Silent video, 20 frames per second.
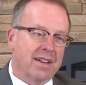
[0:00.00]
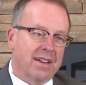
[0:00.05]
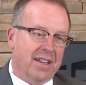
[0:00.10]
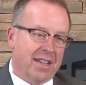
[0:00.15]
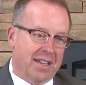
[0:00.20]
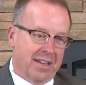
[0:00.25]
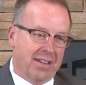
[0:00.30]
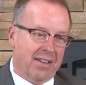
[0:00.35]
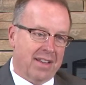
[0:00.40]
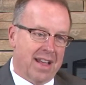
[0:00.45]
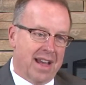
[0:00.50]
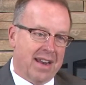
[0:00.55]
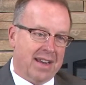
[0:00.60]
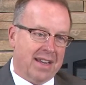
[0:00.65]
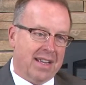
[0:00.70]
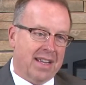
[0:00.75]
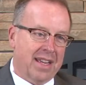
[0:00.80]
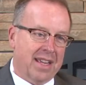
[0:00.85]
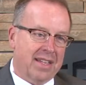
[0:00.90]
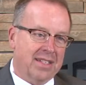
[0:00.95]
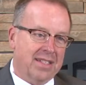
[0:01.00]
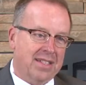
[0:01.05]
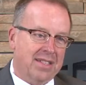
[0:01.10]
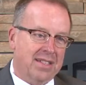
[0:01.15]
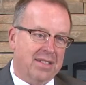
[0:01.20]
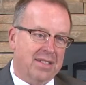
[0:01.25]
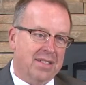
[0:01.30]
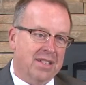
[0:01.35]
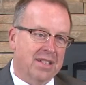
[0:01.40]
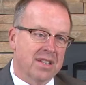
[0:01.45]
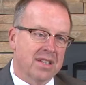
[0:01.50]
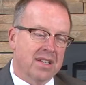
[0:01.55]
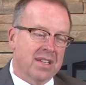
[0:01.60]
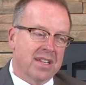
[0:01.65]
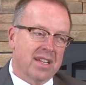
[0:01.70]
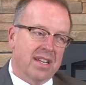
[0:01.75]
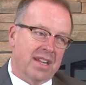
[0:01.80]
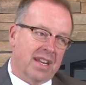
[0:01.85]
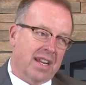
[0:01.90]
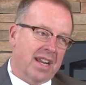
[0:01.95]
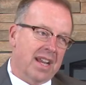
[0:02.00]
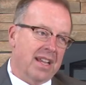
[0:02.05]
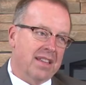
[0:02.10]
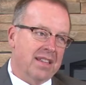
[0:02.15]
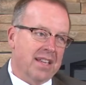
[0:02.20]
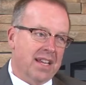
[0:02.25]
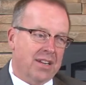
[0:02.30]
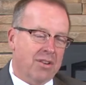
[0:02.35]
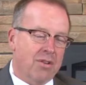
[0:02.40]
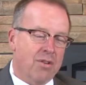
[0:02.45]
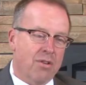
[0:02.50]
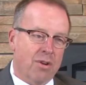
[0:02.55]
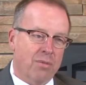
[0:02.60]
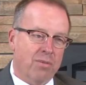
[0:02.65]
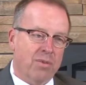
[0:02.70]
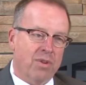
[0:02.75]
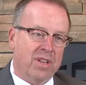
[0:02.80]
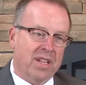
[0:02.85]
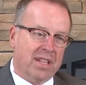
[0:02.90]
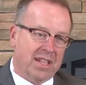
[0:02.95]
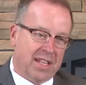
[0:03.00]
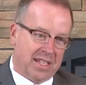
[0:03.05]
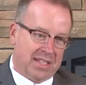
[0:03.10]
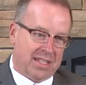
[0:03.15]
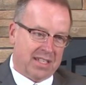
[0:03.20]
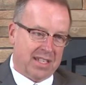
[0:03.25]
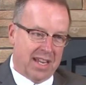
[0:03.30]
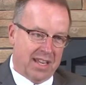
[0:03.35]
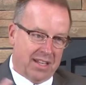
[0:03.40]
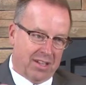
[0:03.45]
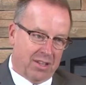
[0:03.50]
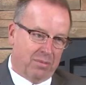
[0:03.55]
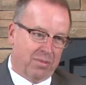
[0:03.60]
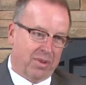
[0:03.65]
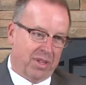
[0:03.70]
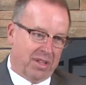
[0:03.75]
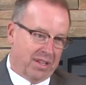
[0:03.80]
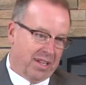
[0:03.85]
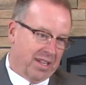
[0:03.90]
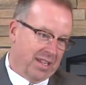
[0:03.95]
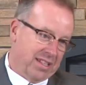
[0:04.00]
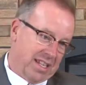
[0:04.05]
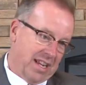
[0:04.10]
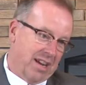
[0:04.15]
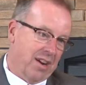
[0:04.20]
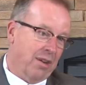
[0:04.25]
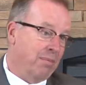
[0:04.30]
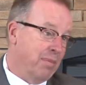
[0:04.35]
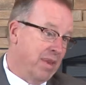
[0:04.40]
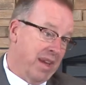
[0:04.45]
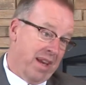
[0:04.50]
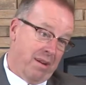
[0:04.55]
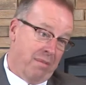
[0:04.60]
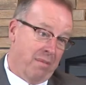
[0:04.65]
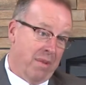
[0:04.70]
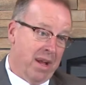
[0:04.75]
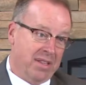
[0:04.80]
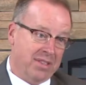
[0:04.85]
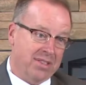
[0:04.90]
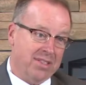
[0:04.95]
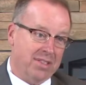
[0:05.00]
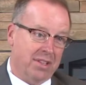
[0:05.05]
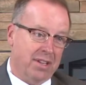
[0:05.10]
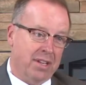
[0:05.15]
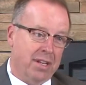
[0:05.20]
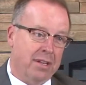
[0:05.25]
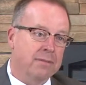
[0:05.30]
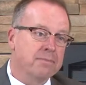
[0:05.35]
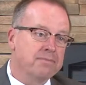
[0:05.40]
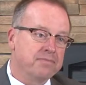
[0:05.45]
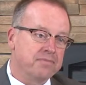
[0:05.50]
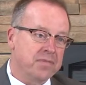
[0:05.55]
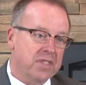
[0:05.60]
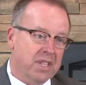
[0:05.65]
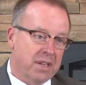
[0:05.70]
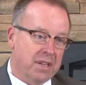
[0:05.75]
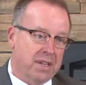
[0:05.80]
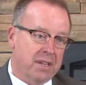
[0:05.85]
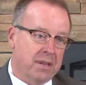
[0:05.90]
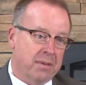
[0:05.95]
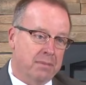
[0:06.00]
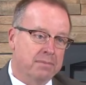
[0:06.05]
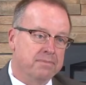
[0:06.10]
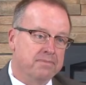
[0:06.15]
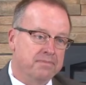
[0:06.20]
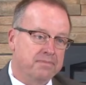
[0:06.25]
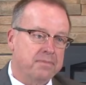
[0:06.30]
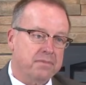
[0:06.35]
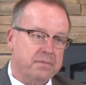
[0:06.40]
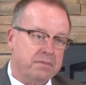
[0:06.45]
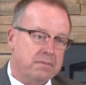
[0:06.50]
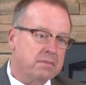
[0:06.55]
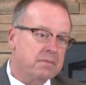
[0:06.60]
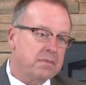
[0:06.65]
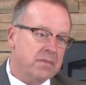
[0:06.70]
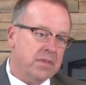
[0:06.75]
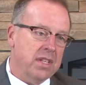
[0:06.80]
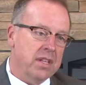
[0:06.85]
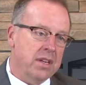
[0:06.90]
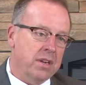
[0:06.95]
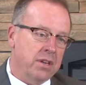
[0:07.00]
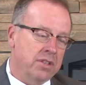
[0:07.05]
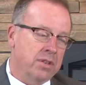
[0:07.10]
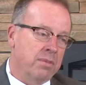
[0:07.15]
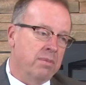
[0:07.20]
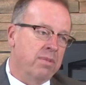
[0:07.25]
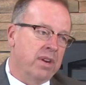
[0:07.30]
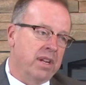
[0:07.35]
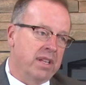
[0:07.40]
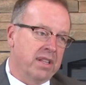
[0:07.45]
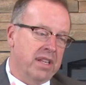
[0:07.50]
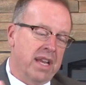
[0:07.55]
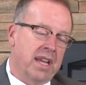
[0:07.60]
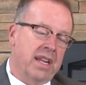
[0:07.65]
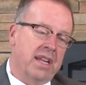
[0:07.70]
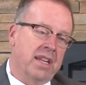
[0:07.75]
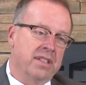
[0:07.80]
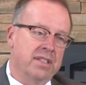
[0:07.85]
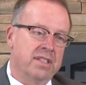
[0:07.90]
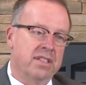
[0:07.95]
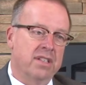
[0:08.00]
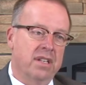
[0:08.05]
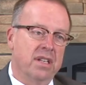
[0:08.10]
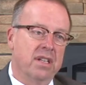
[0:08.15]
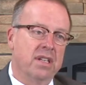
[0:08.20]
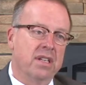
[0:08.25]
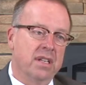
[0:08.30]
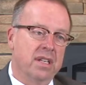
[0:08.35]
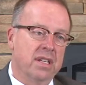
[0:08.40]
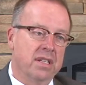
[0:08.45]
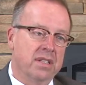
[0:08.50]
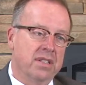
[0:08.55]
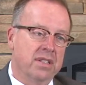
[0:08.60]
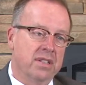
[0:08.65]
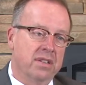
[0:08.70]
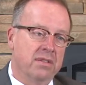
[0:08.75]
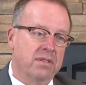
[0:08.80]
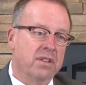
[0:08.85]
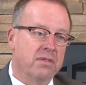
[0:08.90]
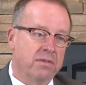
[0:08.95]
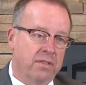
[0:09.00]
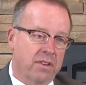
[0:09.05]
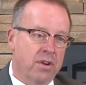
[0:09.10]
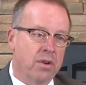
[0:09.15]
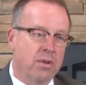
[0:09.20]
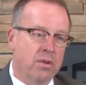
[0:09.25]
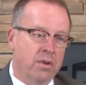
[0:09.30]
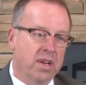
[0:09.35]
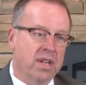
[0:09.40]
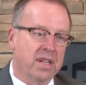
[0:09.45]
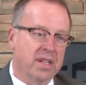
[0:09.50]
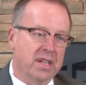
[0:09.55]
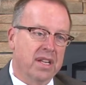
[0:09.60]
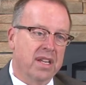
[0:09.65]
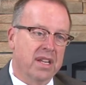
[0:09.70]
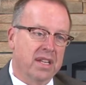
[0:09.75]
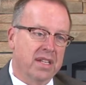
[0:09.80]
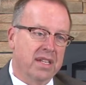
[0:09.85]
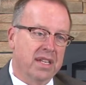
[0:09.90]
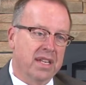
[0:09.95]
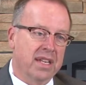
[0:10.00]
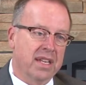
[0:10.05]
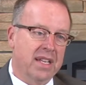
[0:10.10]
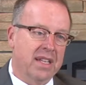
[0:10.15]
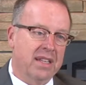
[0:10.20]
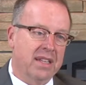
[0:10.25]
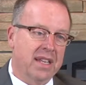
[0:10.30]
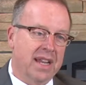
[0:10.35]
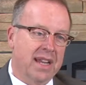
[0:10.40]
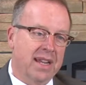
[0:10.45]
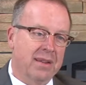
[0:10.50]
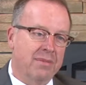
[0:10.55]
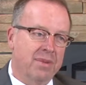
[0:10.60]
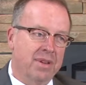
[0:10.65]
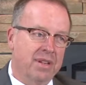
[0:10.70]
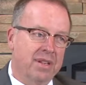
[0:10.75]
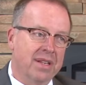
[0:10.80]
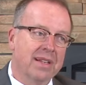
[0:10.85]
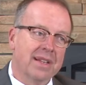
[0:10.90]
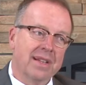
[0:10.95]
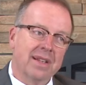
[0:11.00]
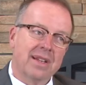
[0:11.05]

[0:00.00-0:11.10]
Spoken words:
in a lot of cases. And again, that corporate and that scalability has helped that immensely, you know, to bring that into vogue and needing that. But